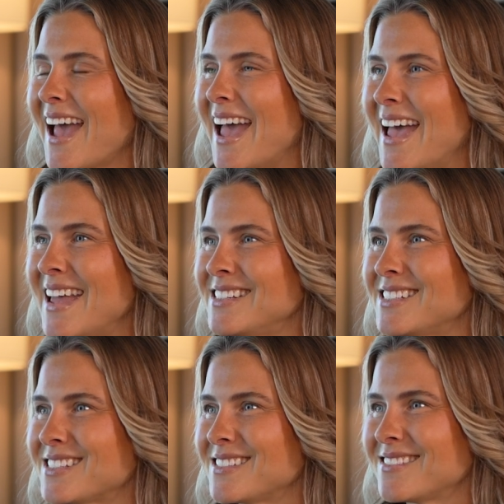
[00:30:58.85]

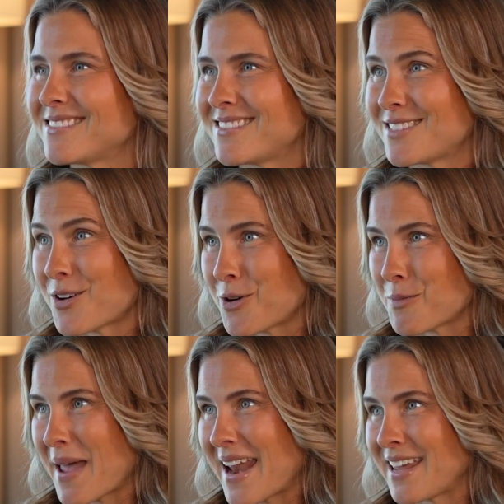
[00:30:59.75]
and the
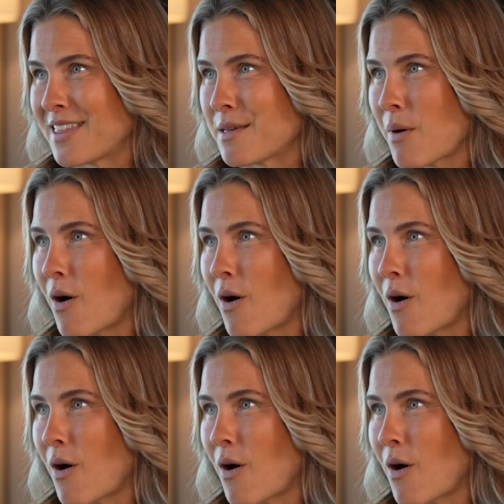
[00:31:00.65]
whole penny in the